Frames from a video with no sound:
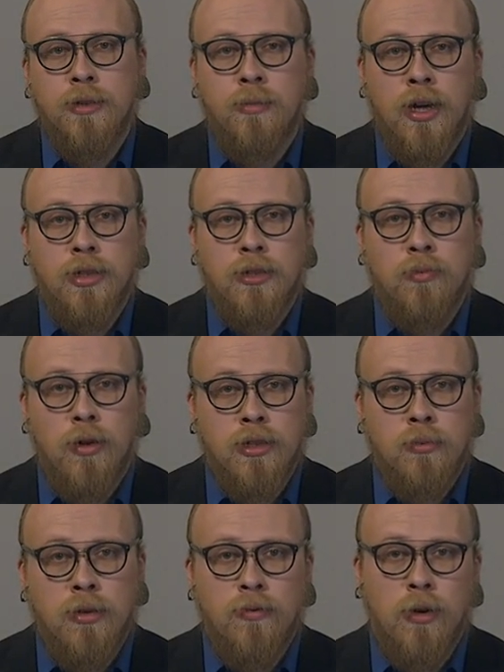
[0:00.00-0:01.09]
much as
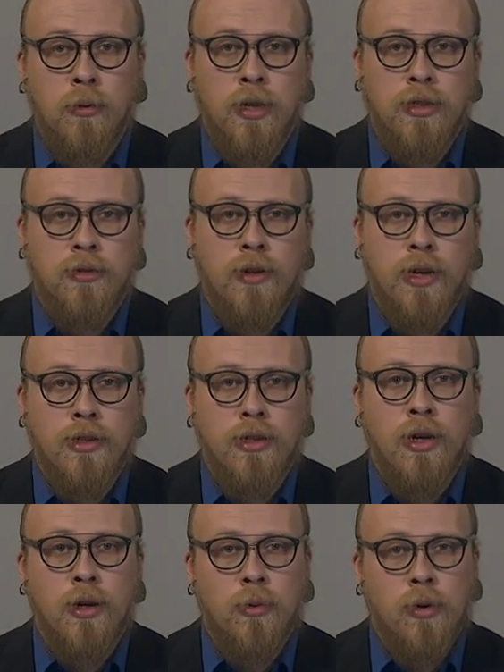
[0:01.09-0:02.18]
possible from interaction
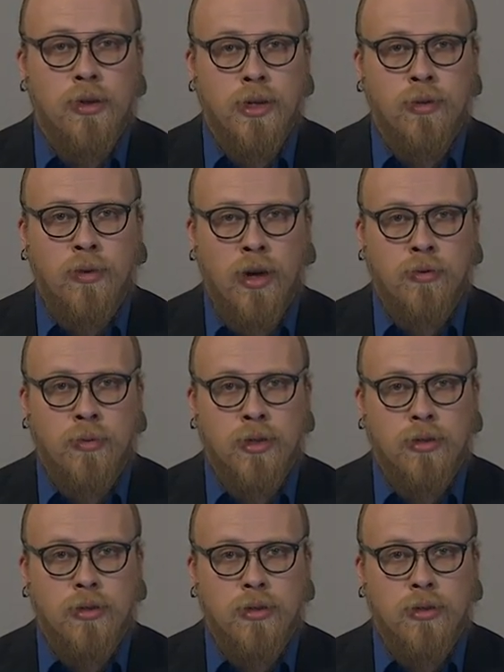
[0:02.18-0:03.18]
with the environment.